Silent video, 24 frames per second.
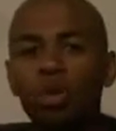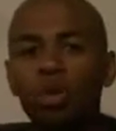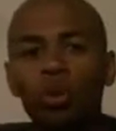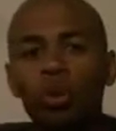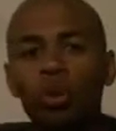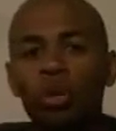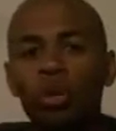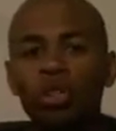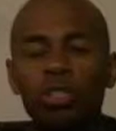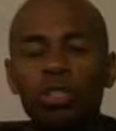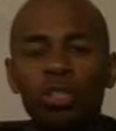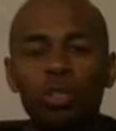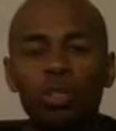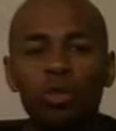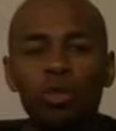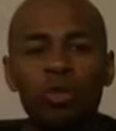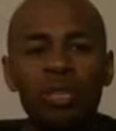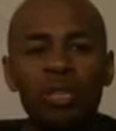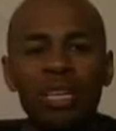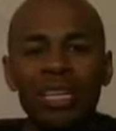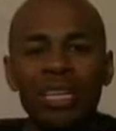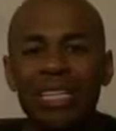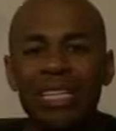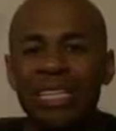you were to do
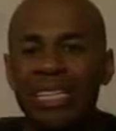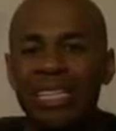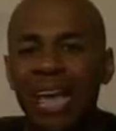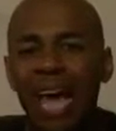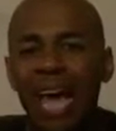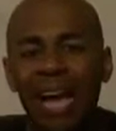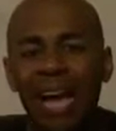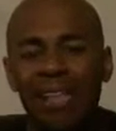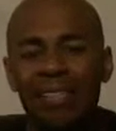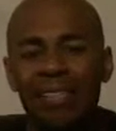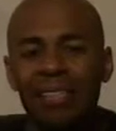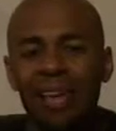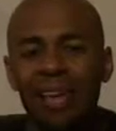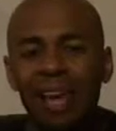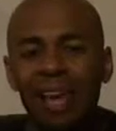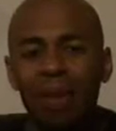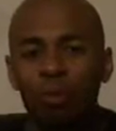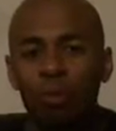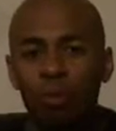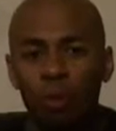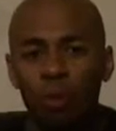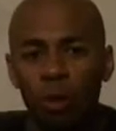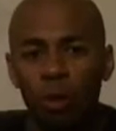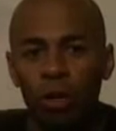the exact
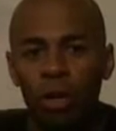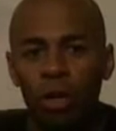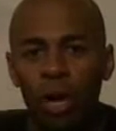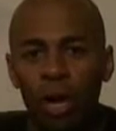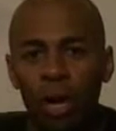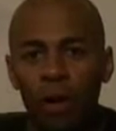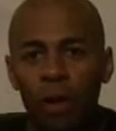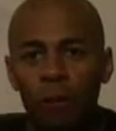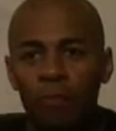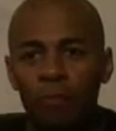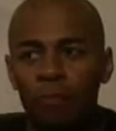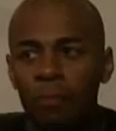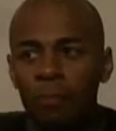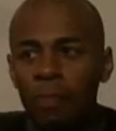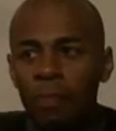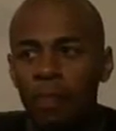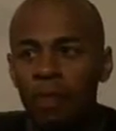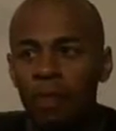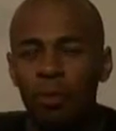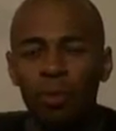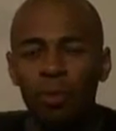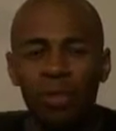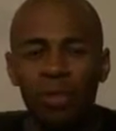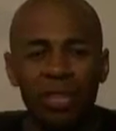same workout
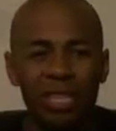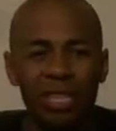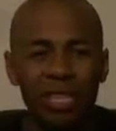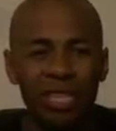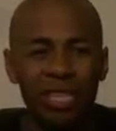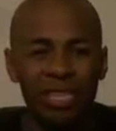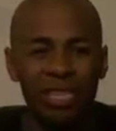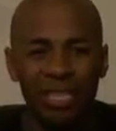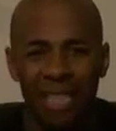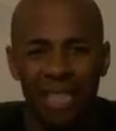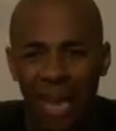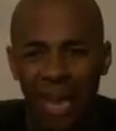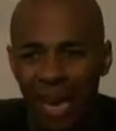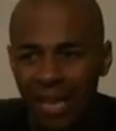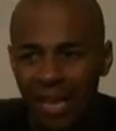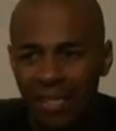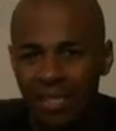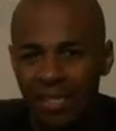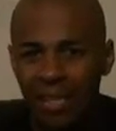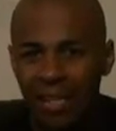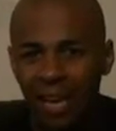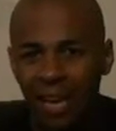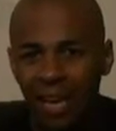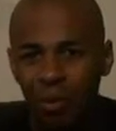with the exact
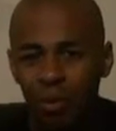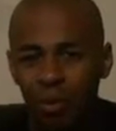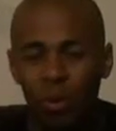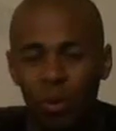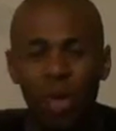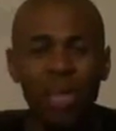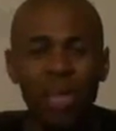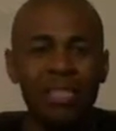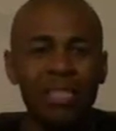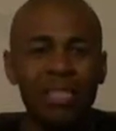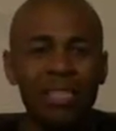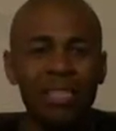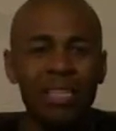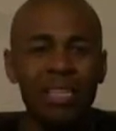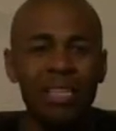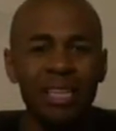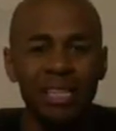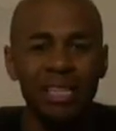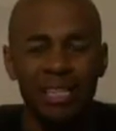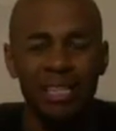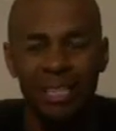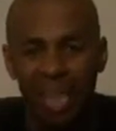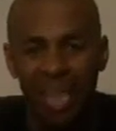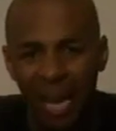same weights and the
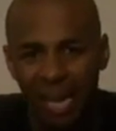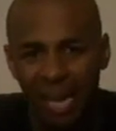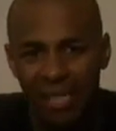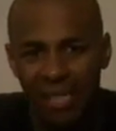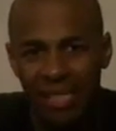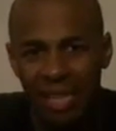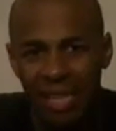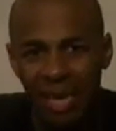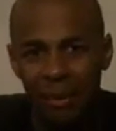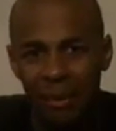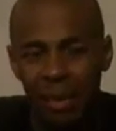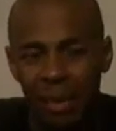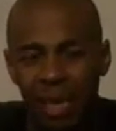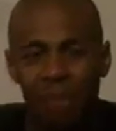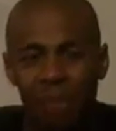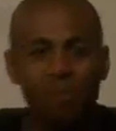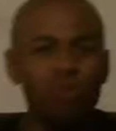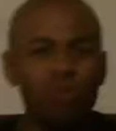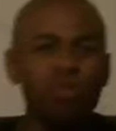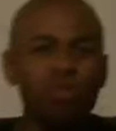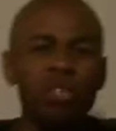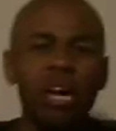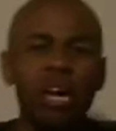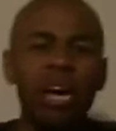exact same
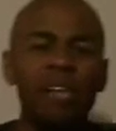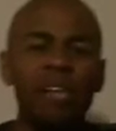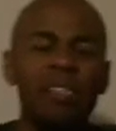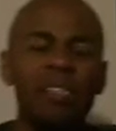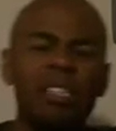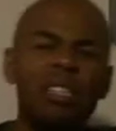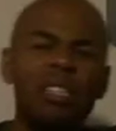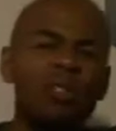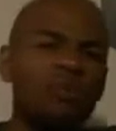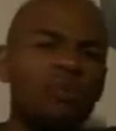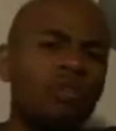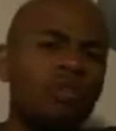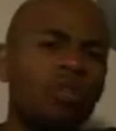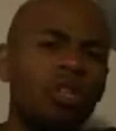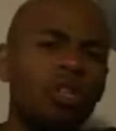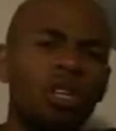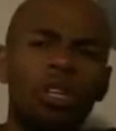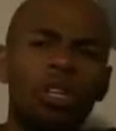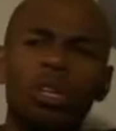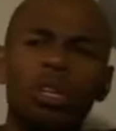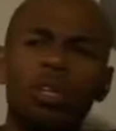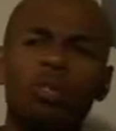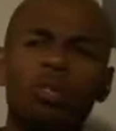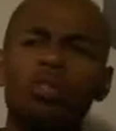exercises
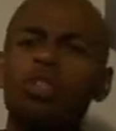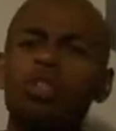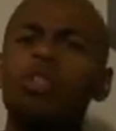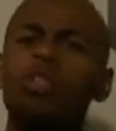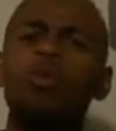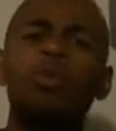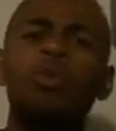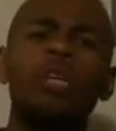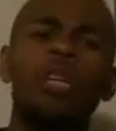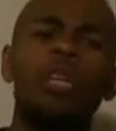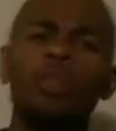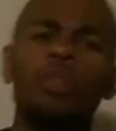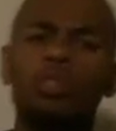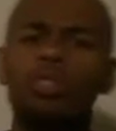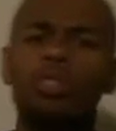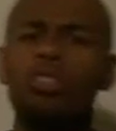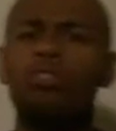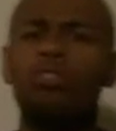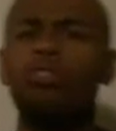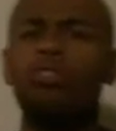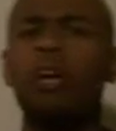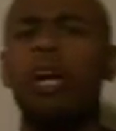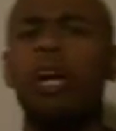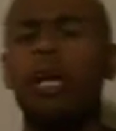for 2 years
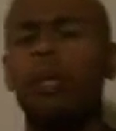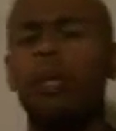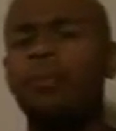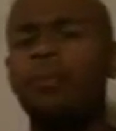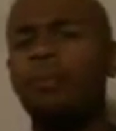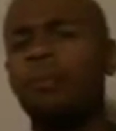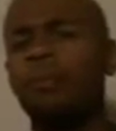straight.